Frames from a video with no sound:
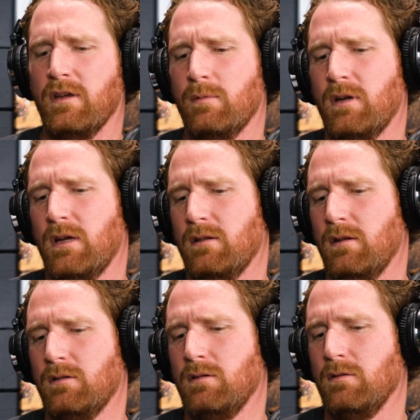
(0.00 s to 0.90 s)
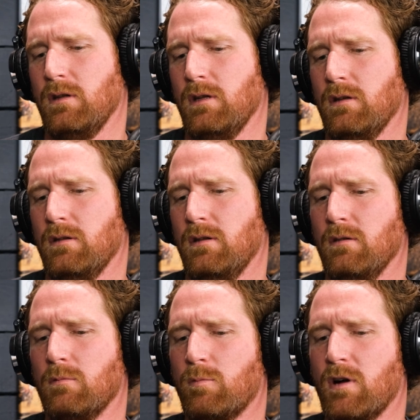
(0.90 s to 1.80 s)
about the
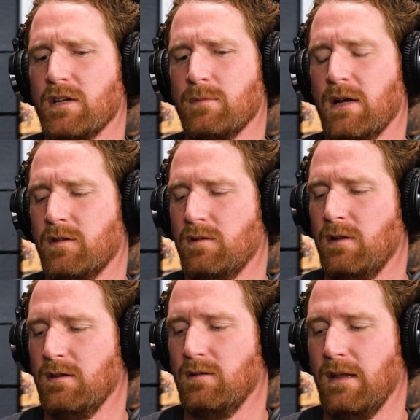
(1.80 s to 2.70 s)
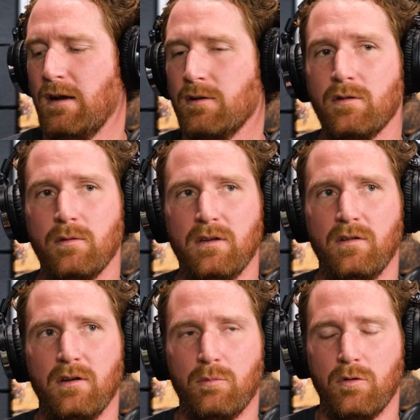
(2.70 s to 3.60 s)
rubberized mounts is that they are so
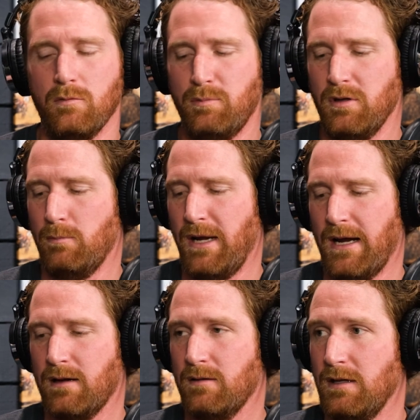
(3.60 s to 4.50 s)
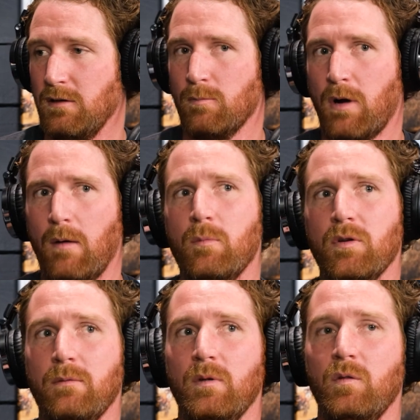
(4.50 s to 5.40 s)
easy to peel back that you could probably
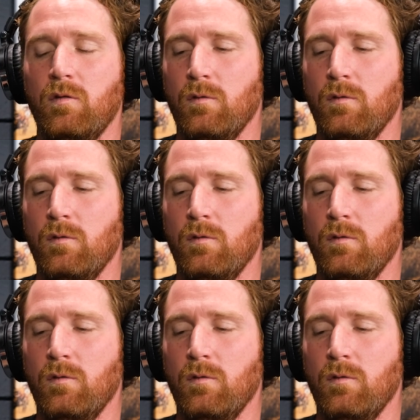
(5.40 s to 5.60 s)
put them in too